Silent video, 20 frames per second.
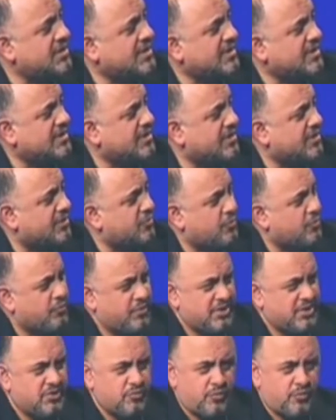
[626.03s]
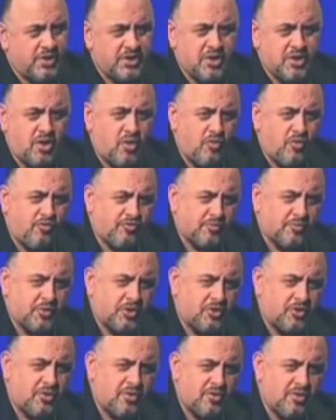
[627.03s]
We know from a
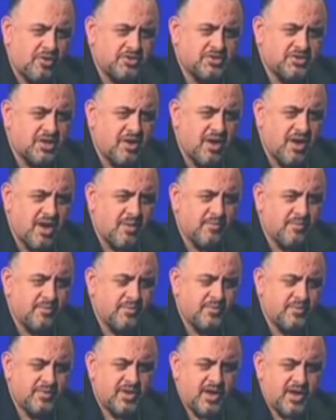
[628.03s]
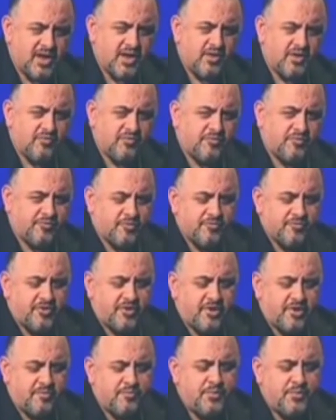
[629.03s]
long time and from
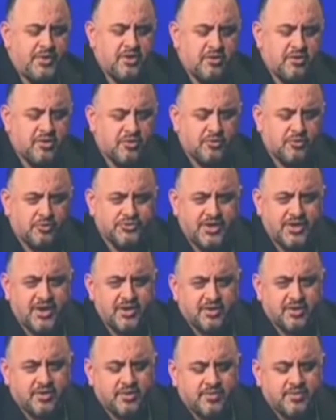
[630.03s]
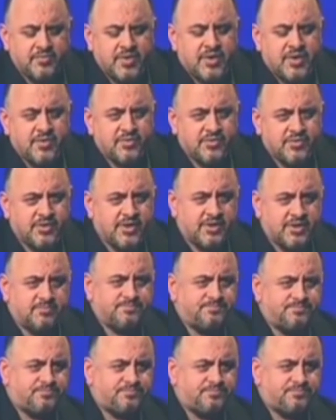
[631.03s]
very empirical data that